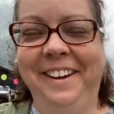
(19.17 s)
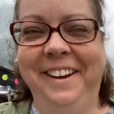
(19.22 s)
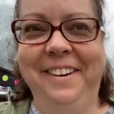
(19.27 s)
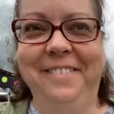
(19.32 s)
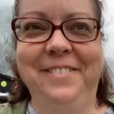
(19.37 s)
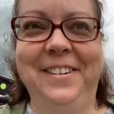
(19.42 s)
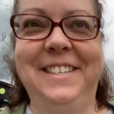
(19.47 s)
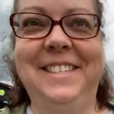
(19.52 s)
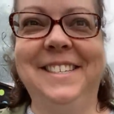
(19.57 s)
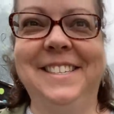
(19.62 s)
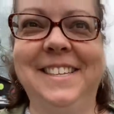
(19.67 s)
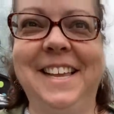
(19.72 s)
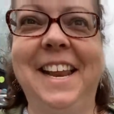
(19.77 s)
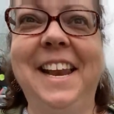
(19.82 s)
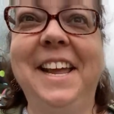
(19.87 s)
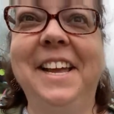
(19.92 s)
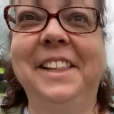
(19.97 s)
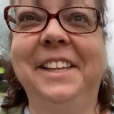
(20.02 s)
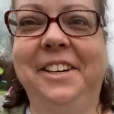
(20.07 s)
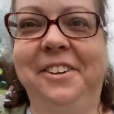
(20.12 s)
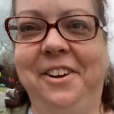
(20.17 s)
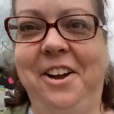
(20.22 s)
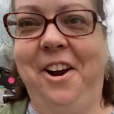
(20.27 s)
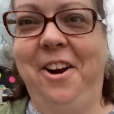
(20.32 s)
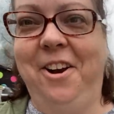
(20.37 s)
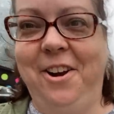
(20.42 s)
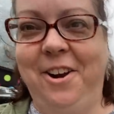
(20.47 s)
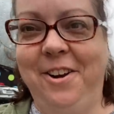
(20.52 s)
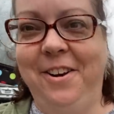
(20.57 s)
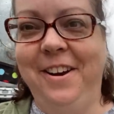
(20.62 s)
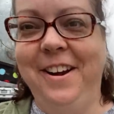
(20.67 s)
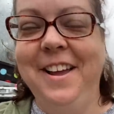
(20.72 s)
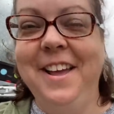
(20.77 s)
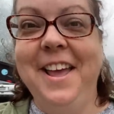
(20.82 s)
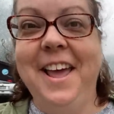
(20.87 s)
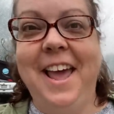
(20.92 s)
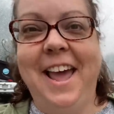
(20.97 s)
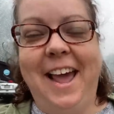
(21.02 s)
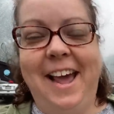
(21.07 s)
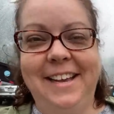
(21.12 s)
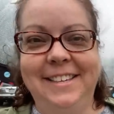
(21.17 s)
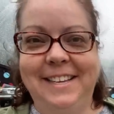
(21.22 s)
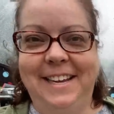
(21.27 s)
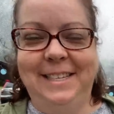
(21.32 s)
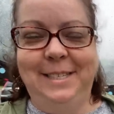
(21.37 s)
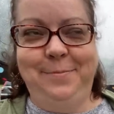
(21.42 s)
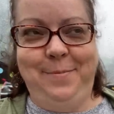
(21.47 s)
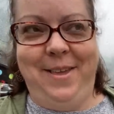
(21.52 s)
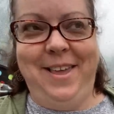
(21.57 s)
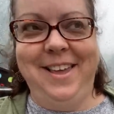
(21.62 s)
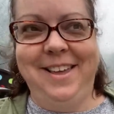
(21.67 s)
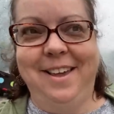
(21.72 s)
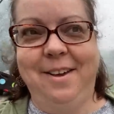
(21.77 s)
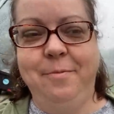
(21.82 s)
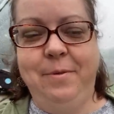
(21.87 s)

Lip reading: which is getting a little harder as I speak.